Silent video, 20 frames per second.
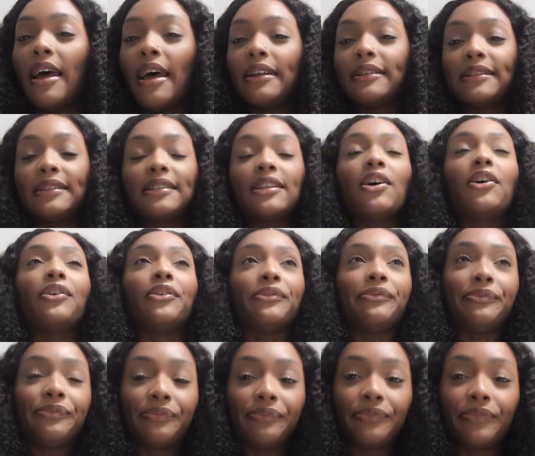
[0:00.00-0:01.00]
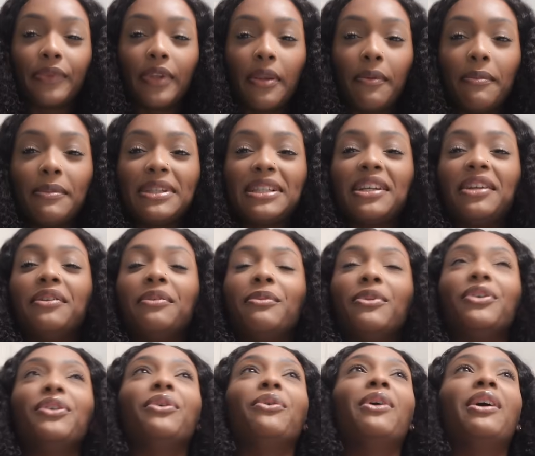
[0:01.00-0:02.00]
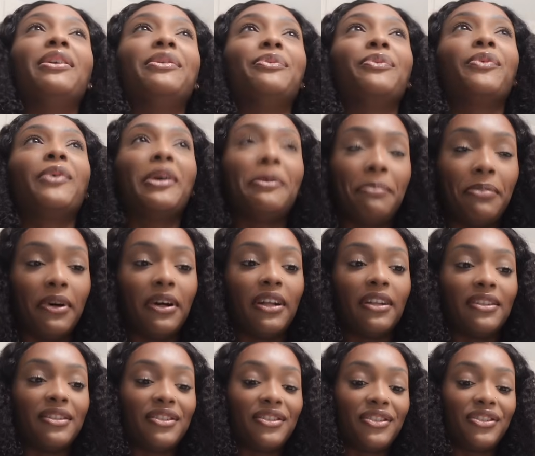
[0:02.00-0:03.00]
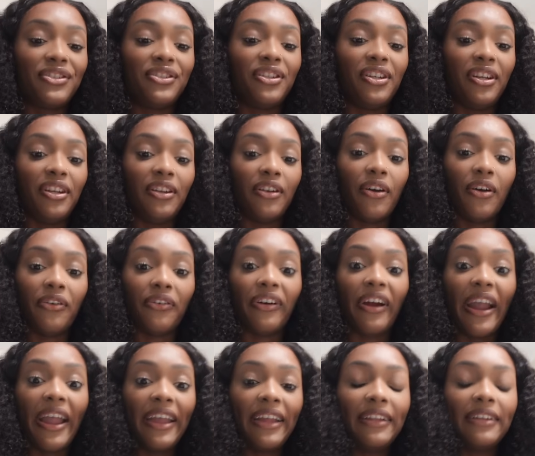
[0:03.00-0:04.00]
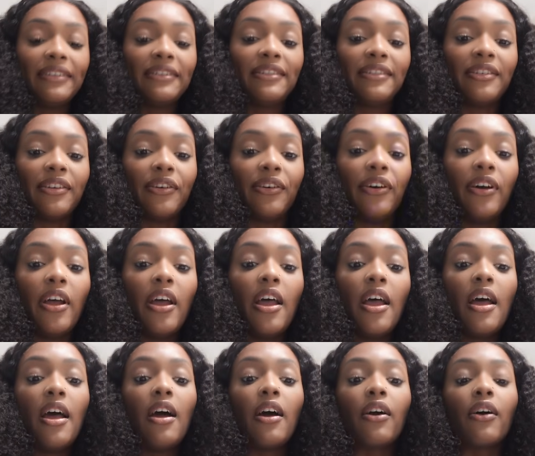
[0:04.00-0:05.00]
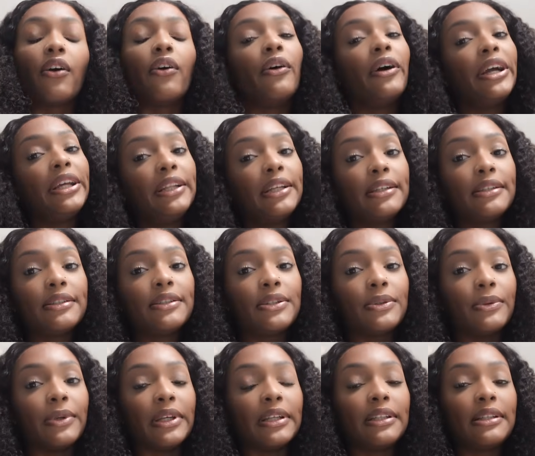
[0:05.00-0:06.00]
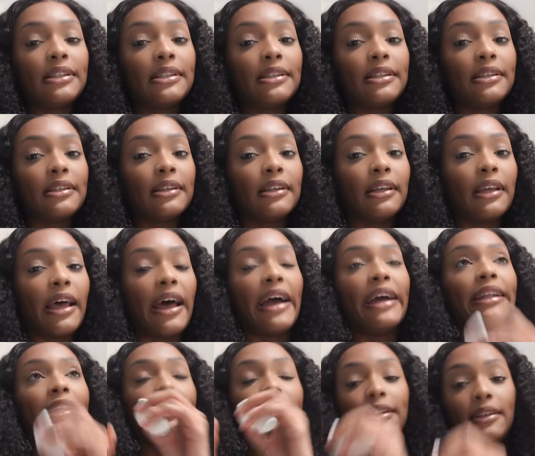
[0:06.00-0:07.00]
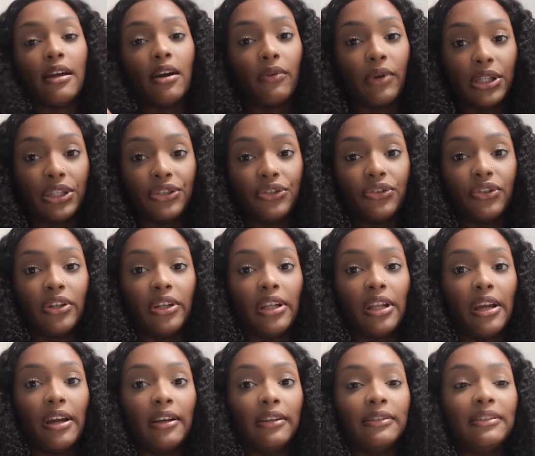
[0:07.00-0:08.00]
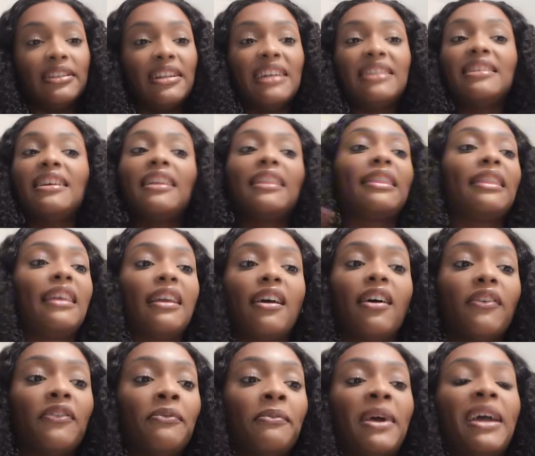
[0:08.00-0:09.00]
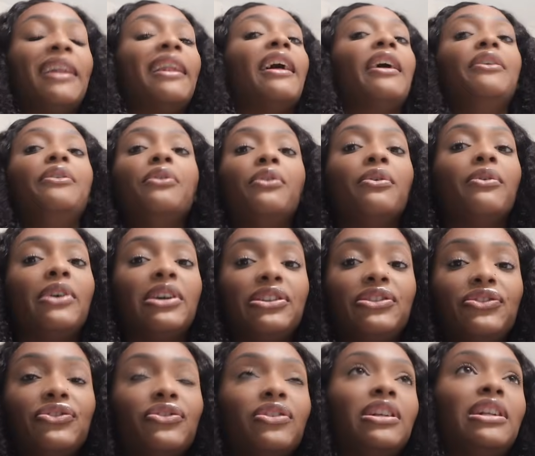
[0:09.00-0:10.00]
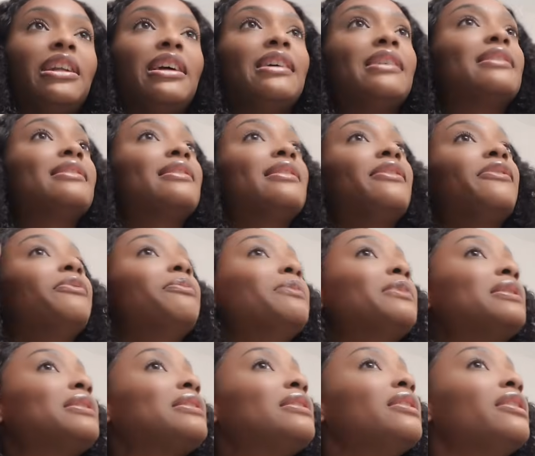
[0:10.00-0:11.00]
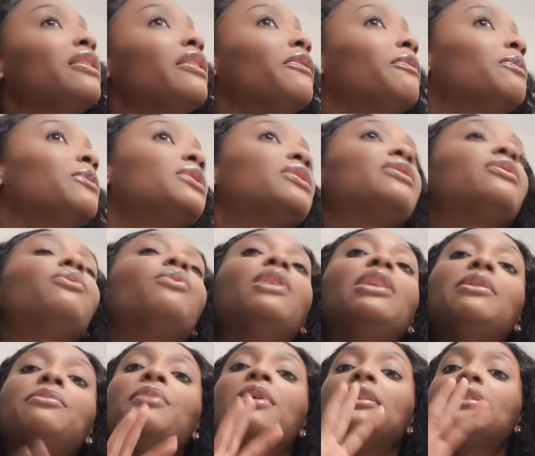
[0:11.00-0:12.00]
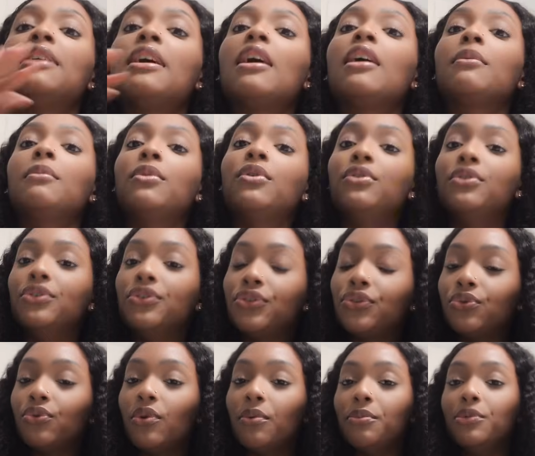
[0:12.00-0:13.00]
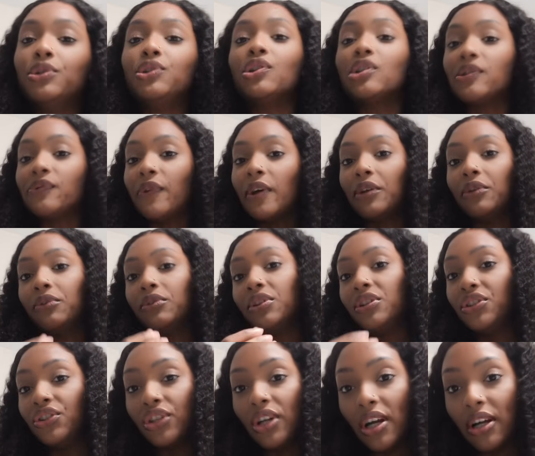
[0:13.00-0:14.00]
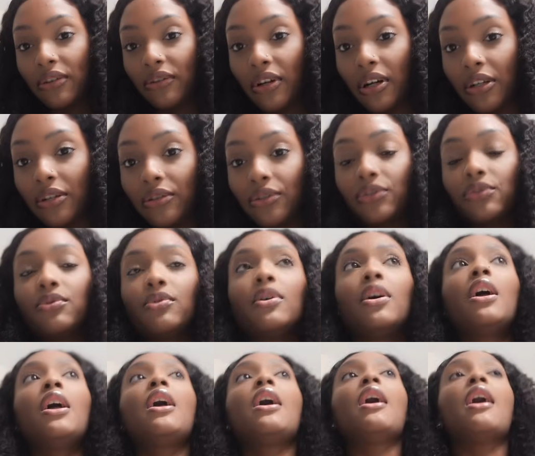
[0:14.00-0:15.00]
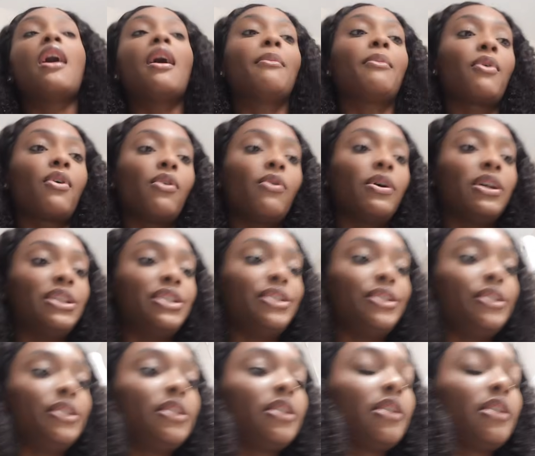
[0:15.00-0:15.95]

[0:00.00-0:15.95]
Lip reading: So, I'm telling about the one weapons she know, right? So, going into it, I did not watch a trailer. That's a thing of mine. I don't watch trailer. If I see what you talk about the show, I just find out the genre of the show, I'm gonna go watch it.